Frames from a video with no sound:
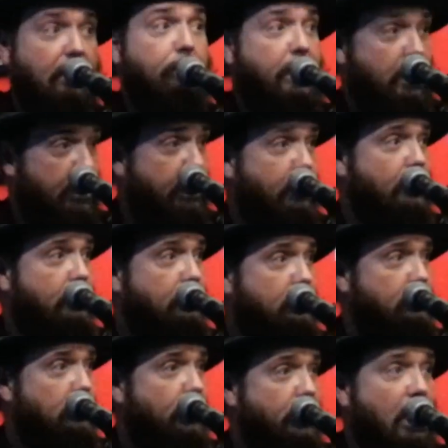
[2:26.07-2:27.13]
I've been there.
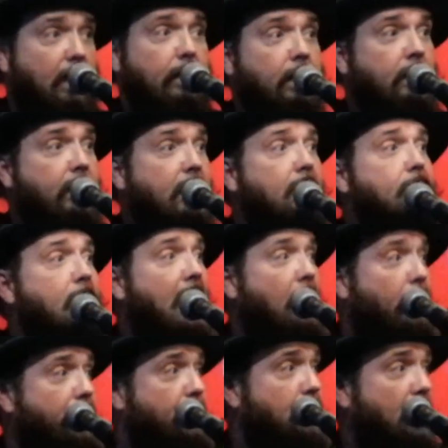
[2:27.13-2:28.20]
Shotgun in mouth,